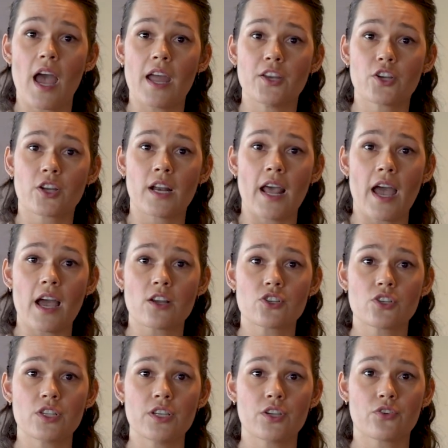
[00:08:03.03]
and you're going to
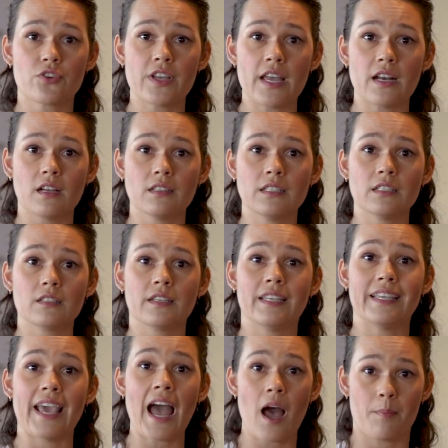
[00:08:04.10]
actually create a little
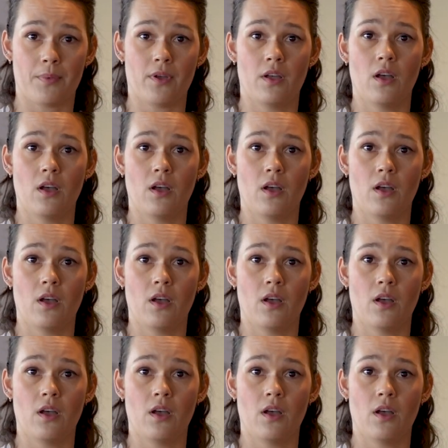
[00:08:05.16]
gap